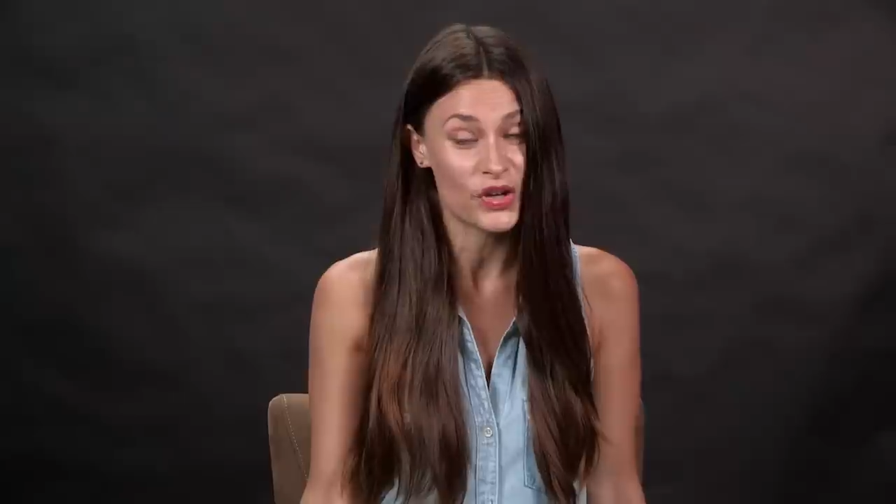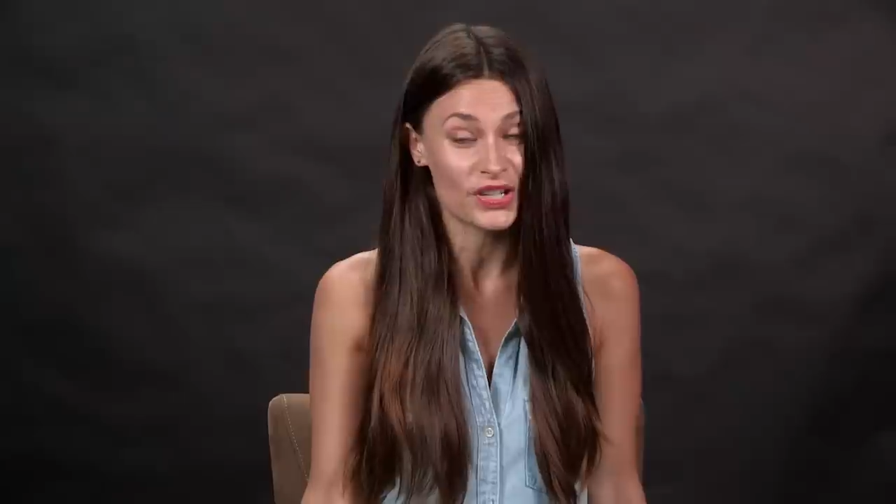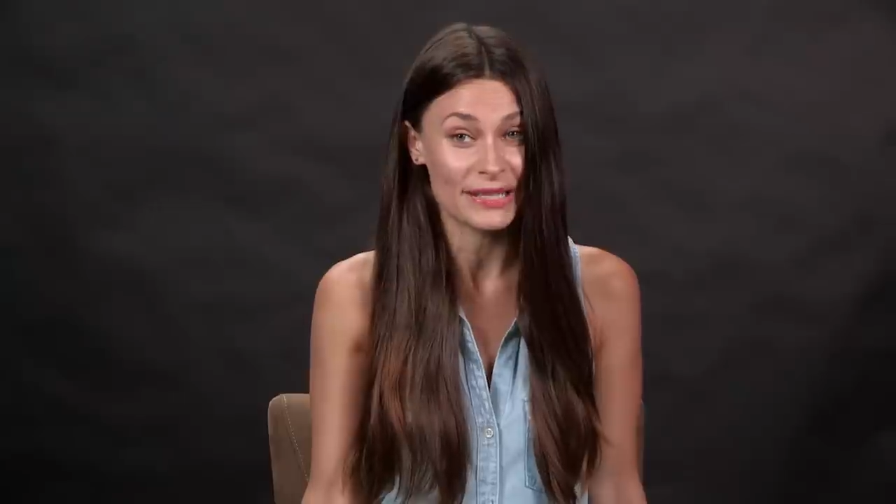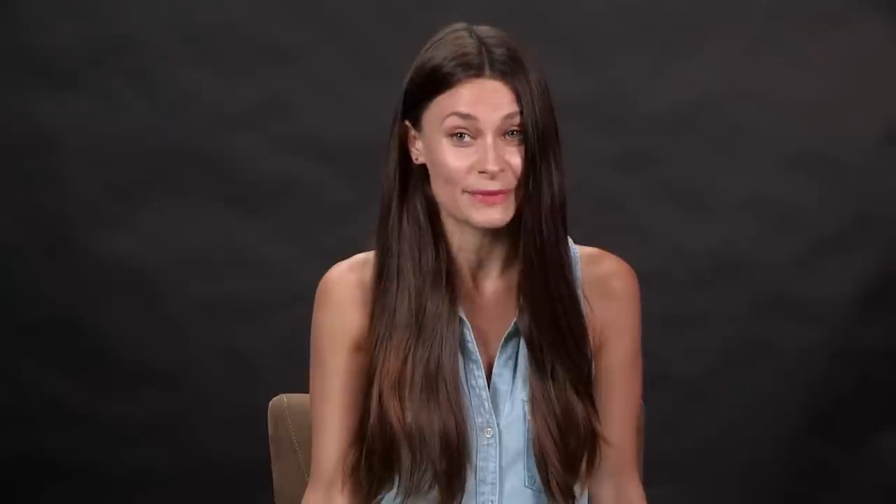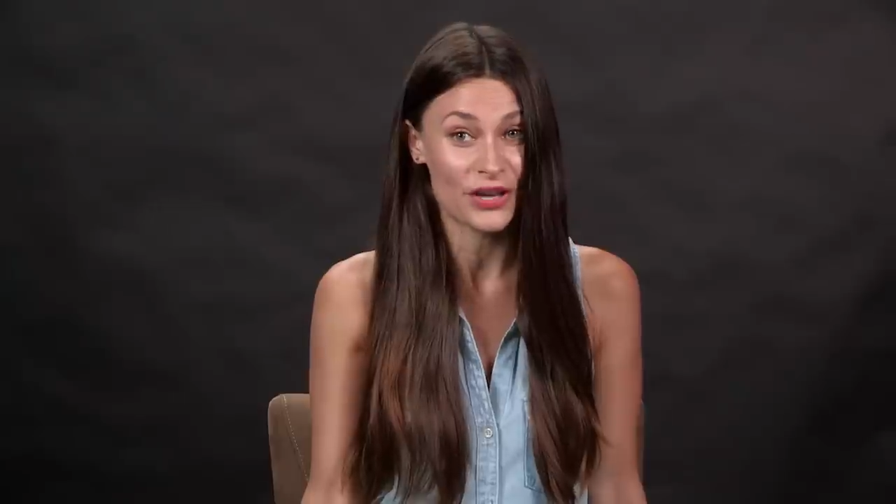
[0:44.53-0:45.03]

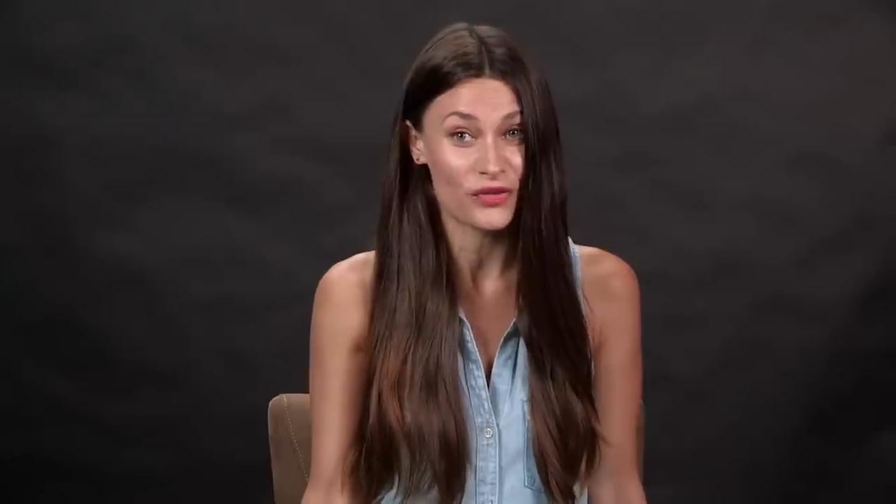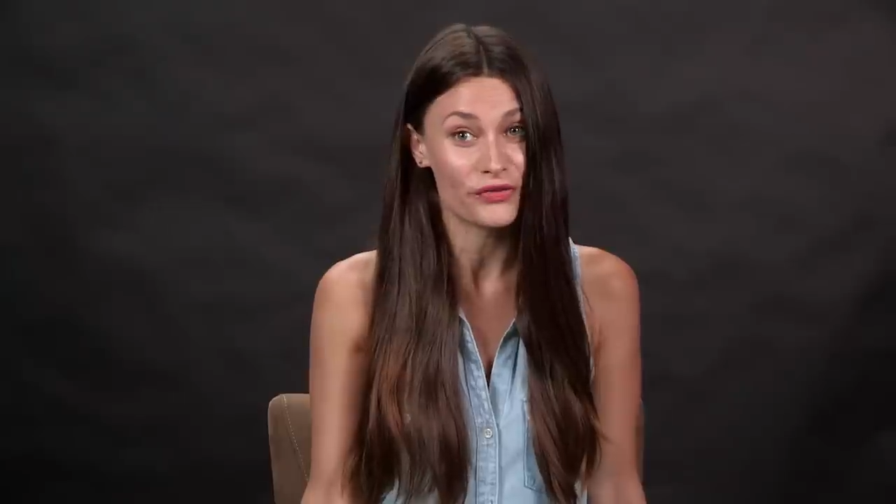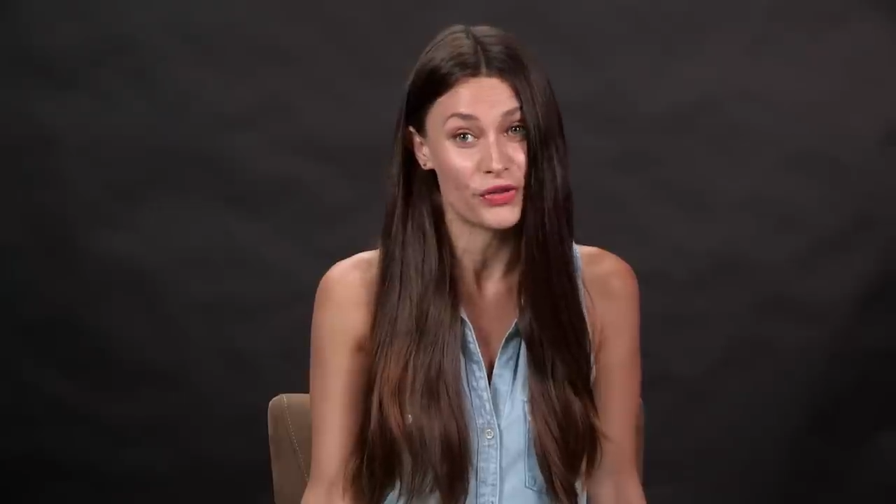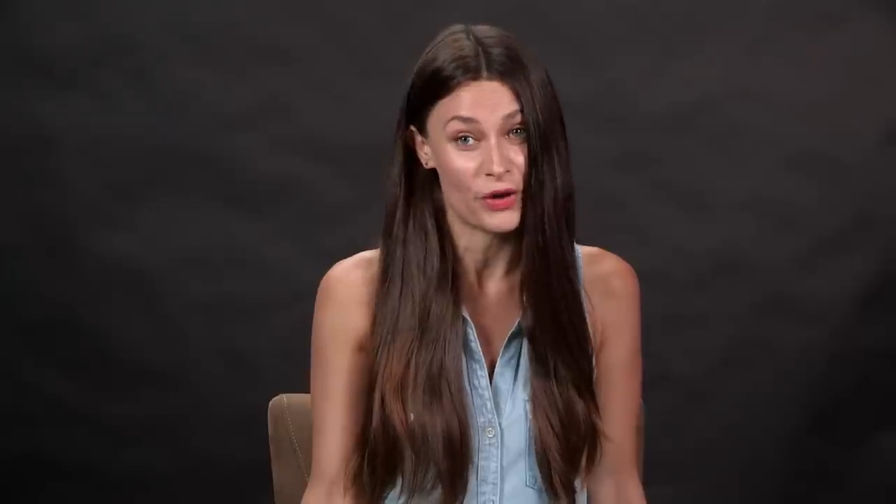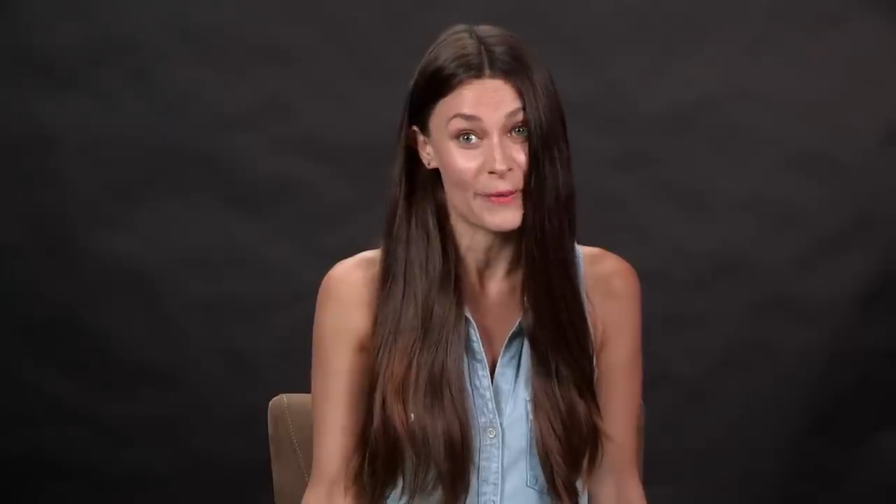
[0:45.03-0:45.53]
couldn't sleep together
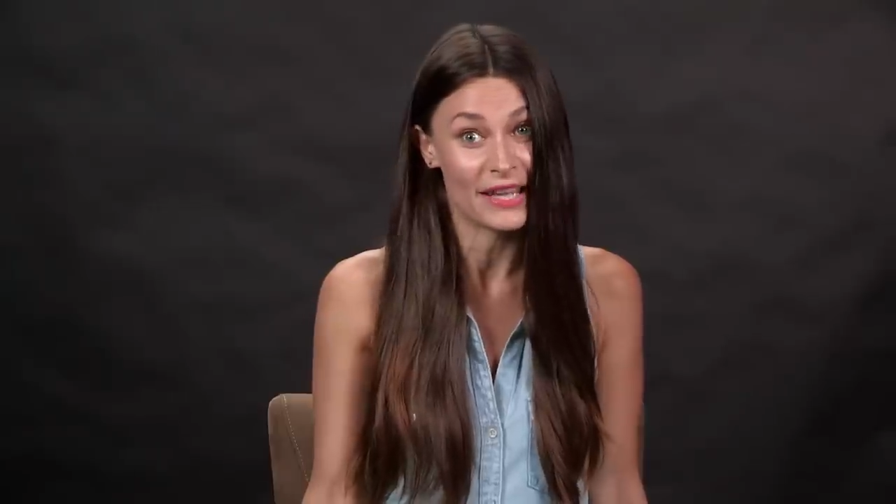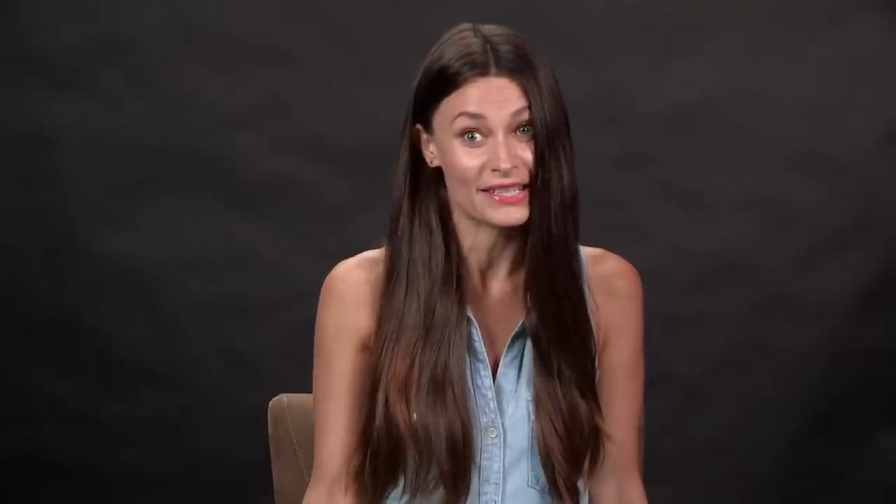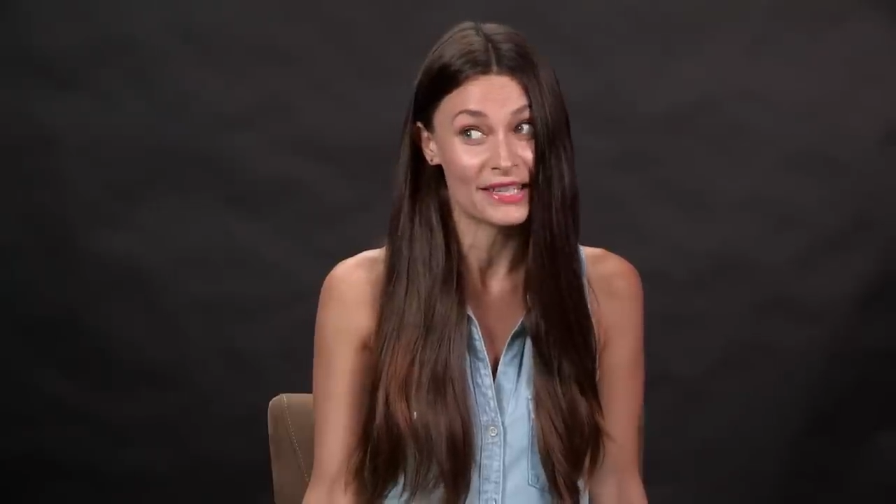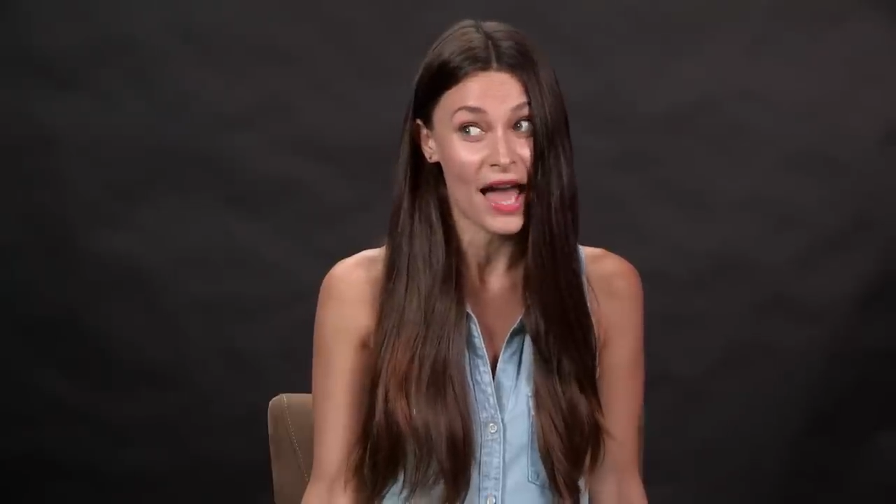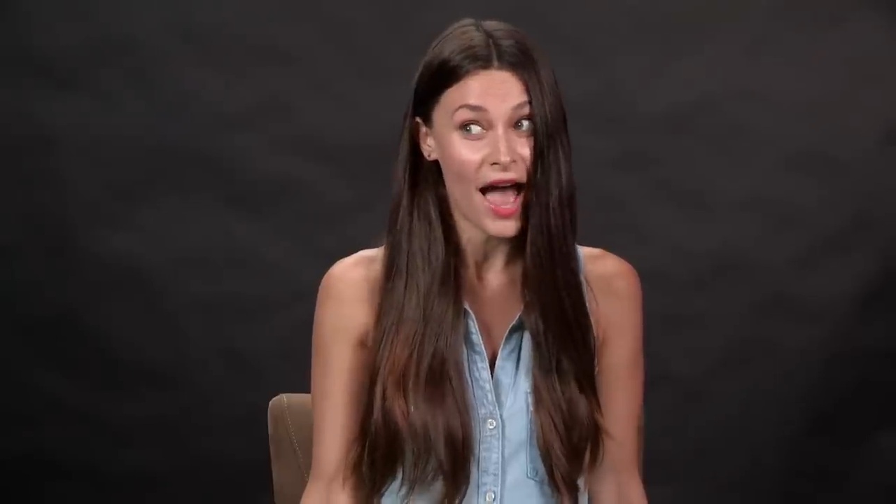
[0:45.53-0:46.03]
for three
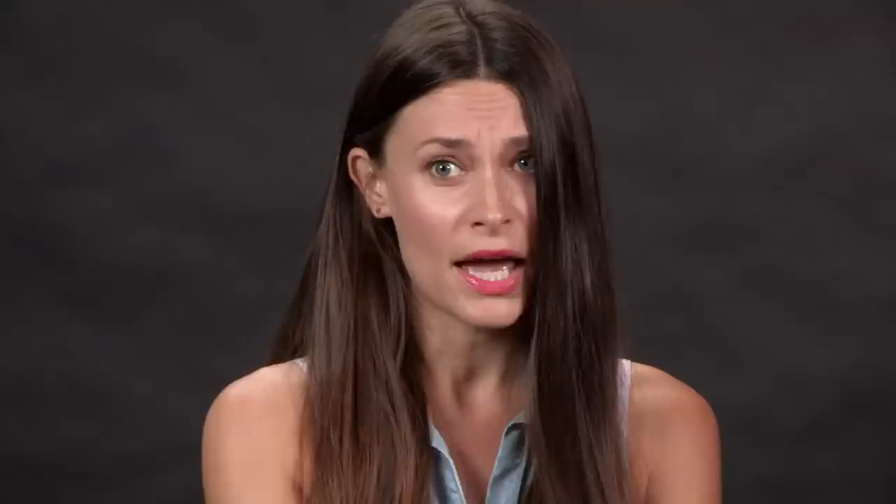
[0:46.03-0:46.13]
months.